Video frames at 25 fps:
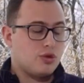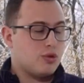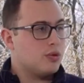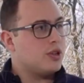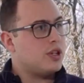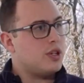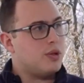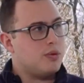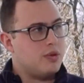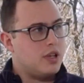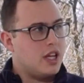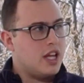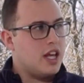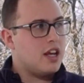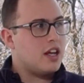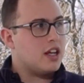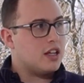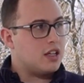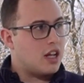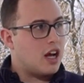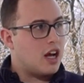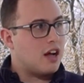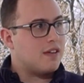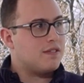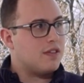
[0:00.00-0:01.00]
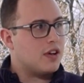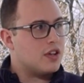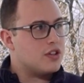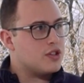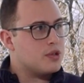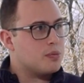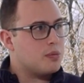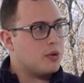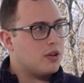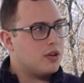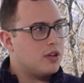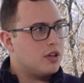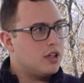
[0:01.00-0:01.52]
unique and
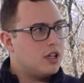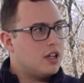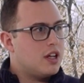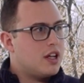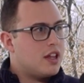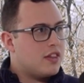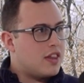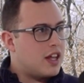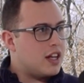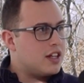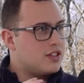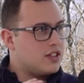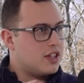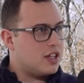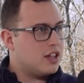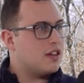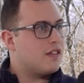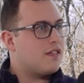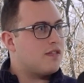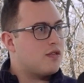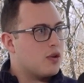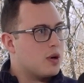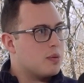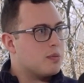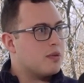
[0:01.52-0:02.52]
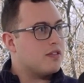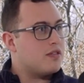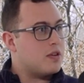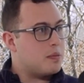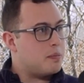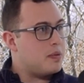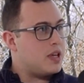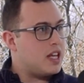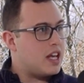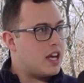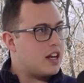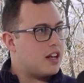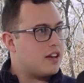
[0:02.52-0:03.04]
non-fungible, that is in the form of a
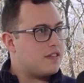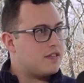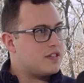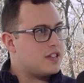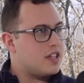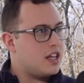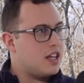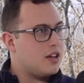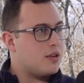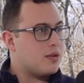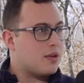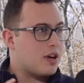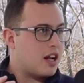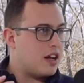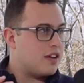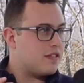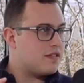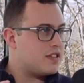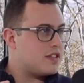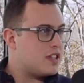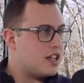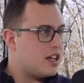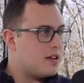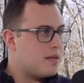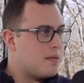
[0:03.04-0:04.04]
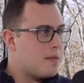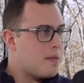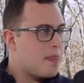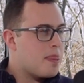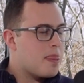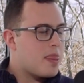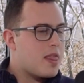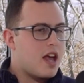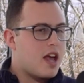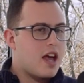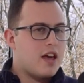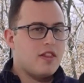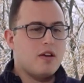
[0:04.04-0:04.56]
BNFT or NFT.
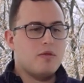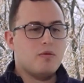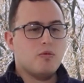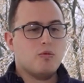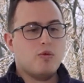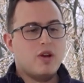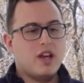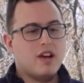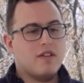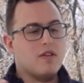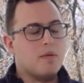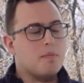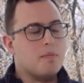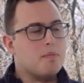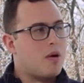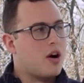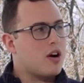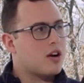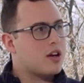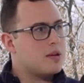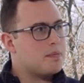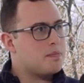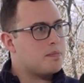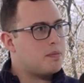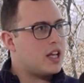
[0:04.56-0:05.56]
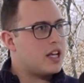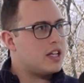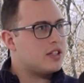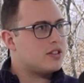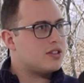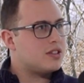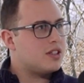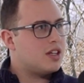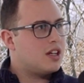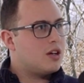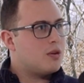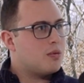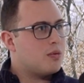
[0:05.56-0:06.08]
And then we have a marketplace,
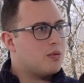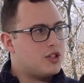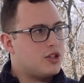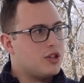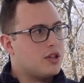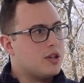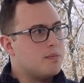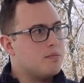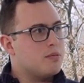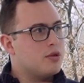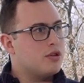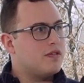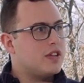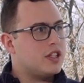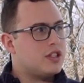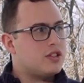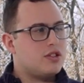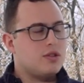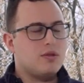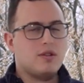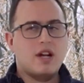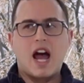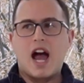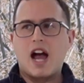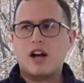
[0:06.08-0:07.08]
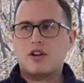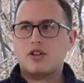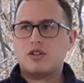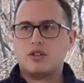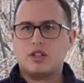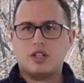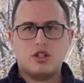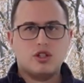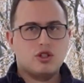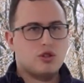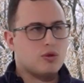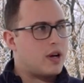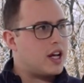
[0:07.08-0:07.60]
which you can move it to actually
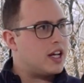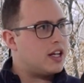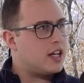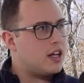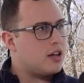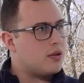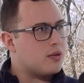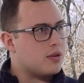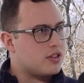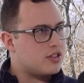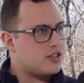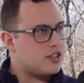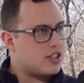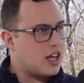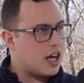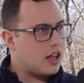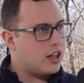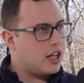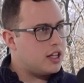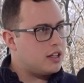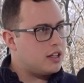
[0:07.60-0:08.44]
trade it or sell it.